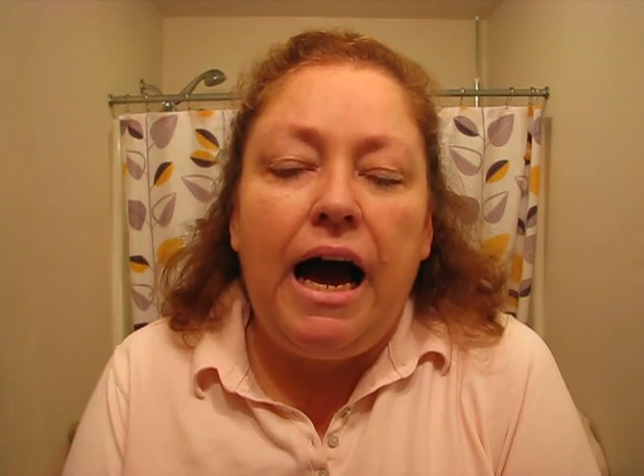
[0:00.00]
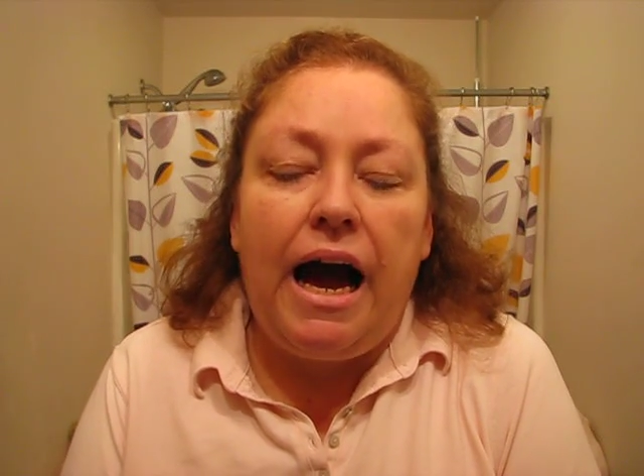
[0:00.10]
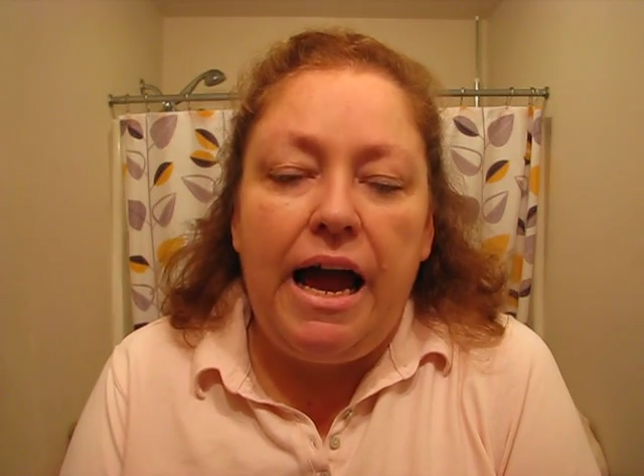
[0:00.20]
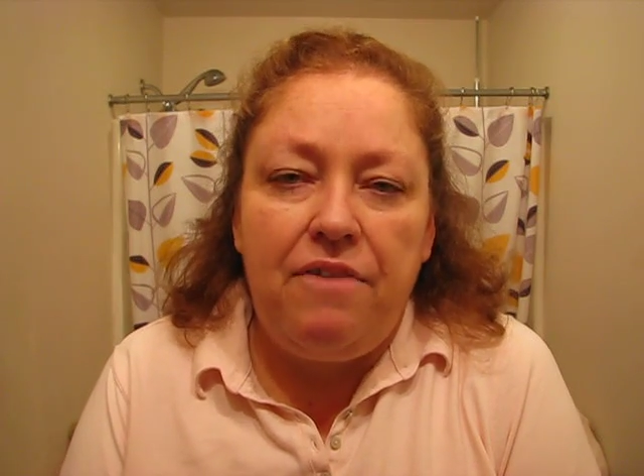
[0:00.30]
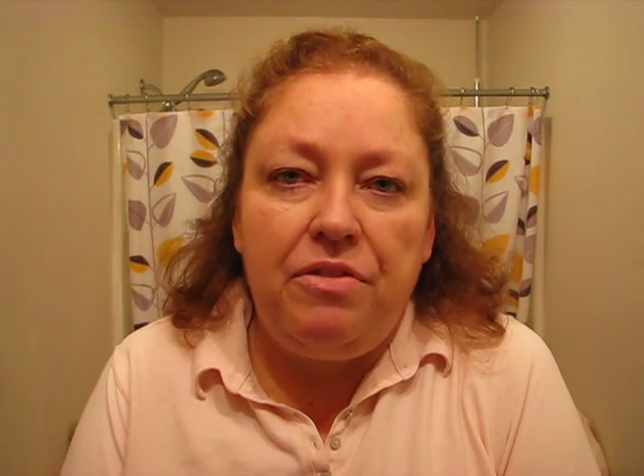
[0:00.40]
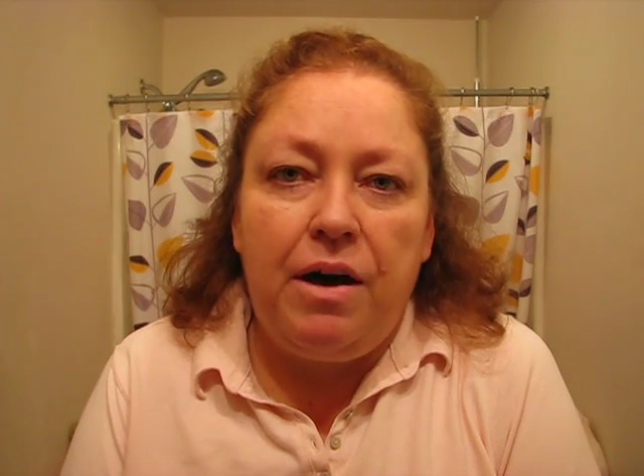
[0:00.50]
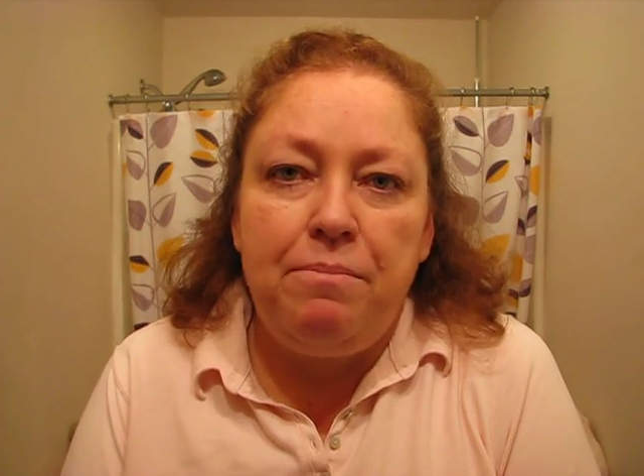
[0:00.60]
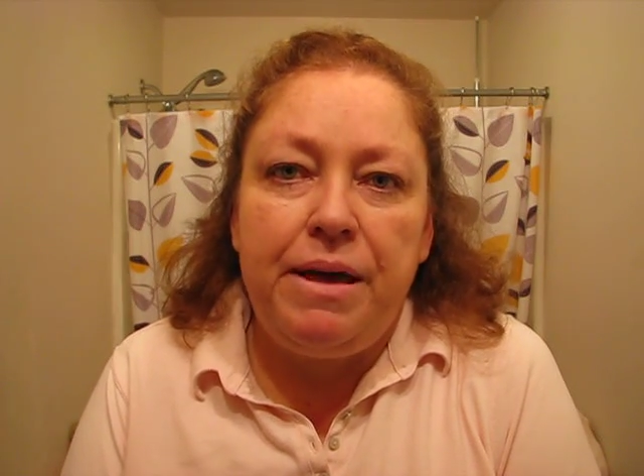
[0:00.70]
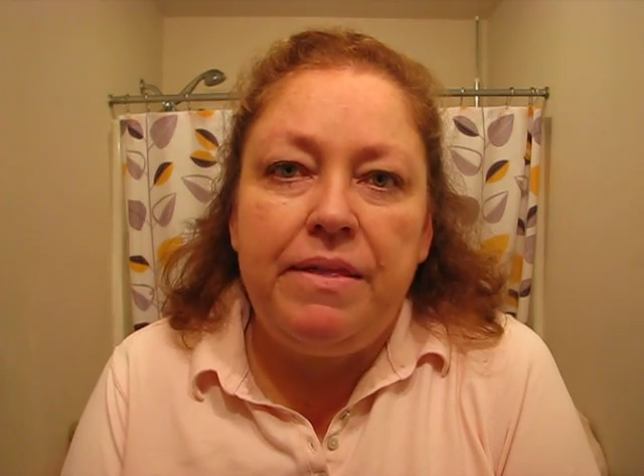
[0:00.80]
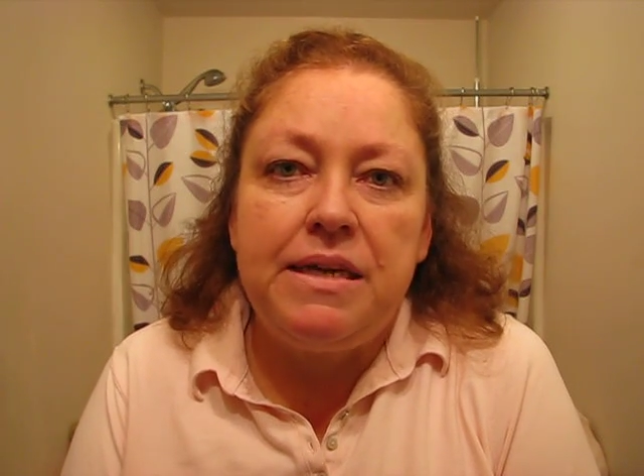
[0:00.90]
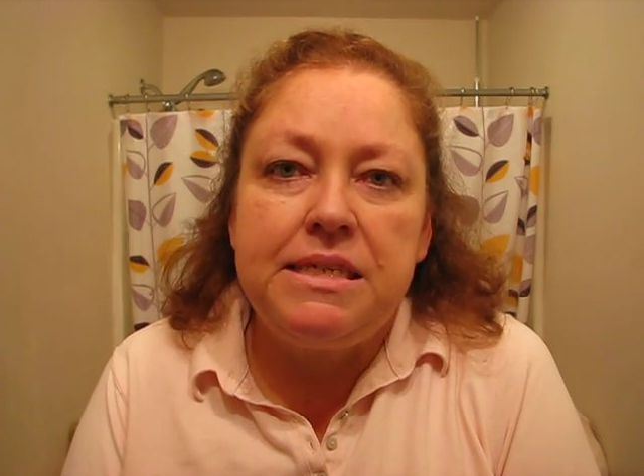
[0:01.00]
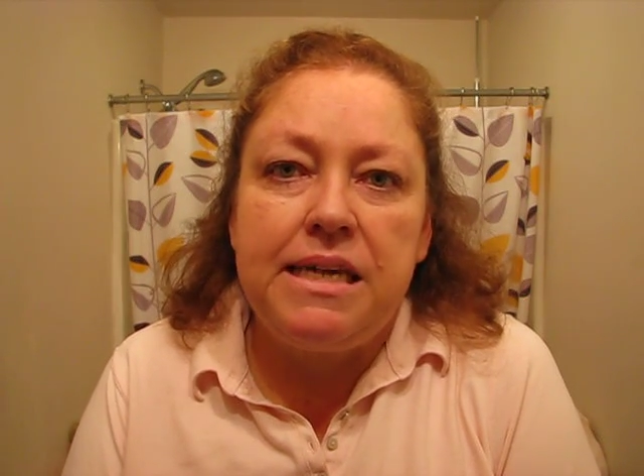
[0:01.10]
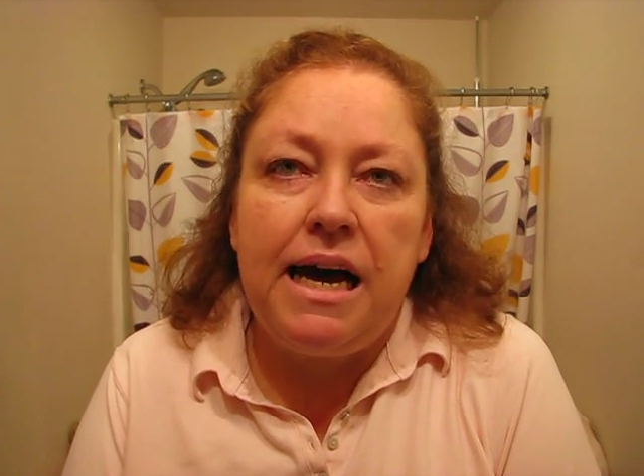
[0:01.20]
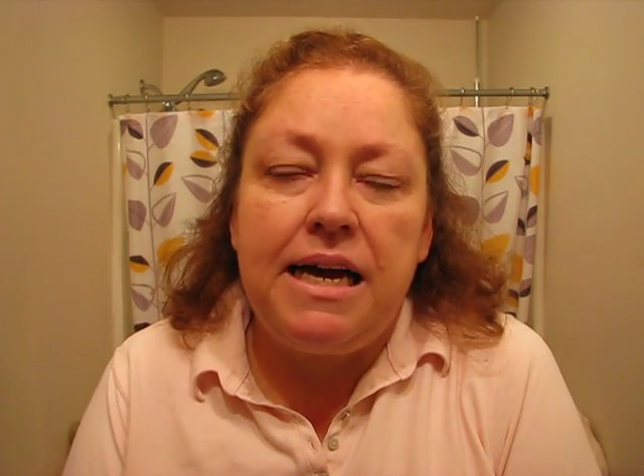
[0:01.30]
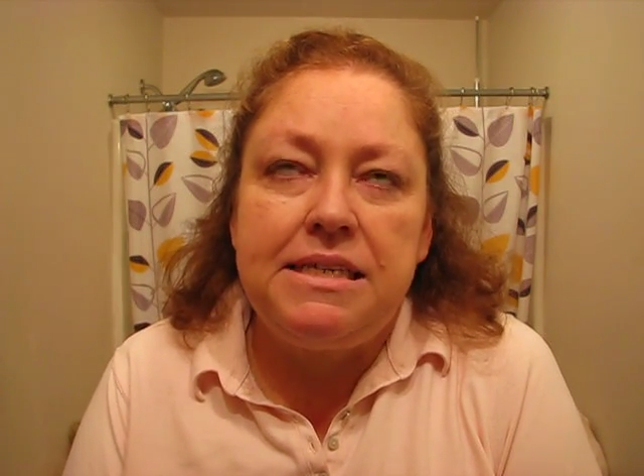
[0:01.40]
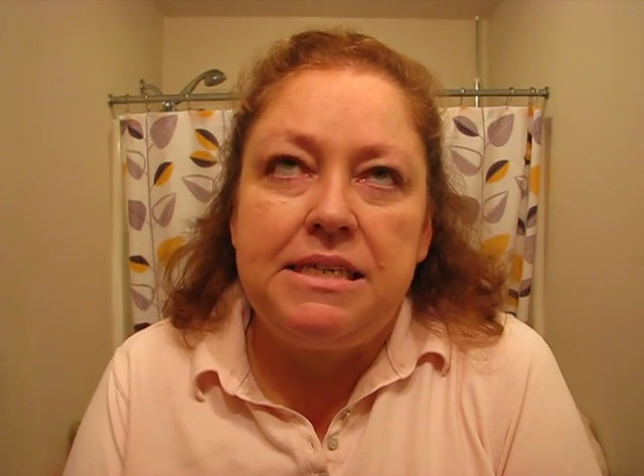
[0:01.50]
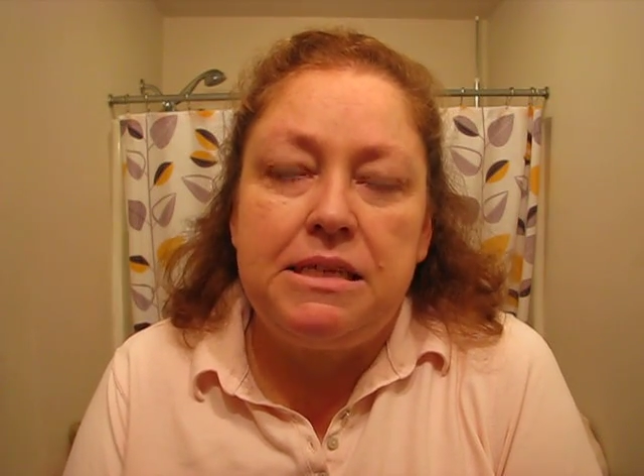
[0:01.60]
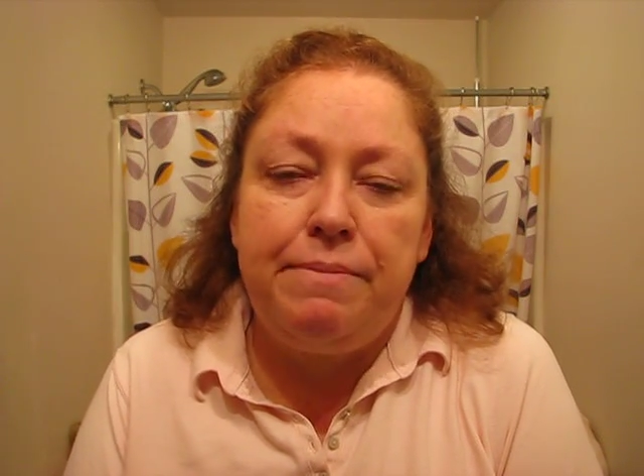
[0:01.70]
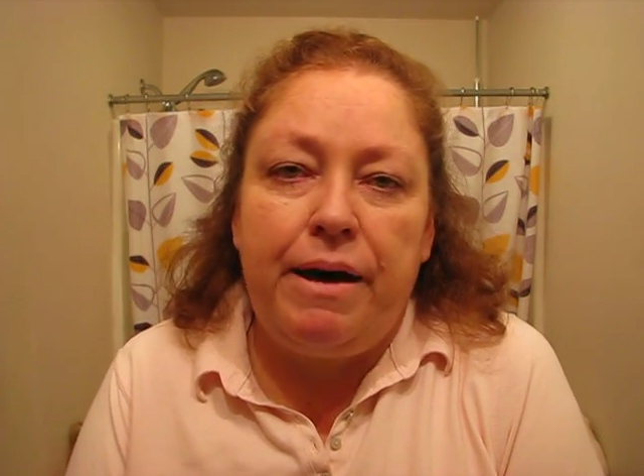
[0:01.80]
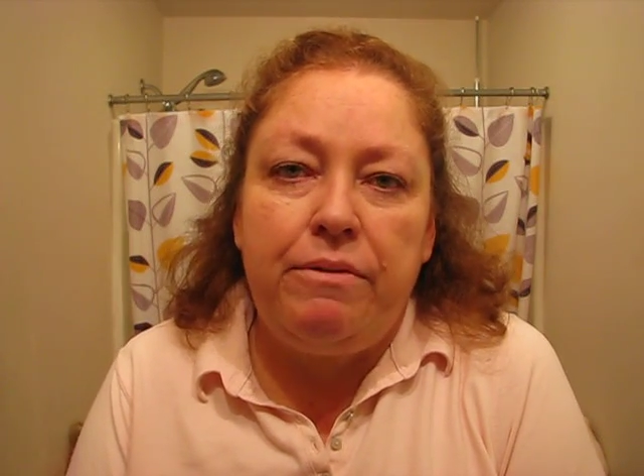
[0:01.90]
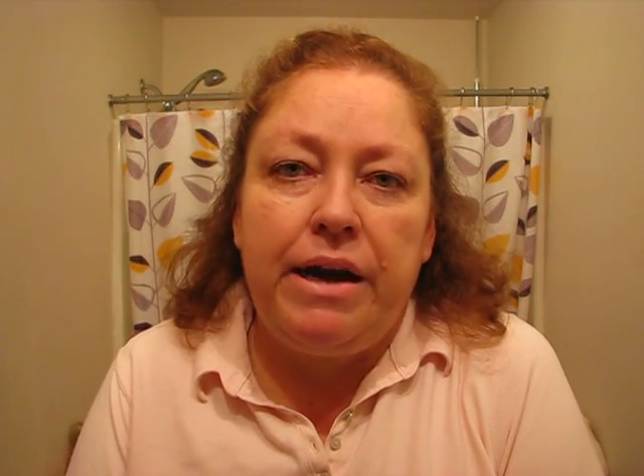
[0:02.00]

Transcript: I have not been this size since about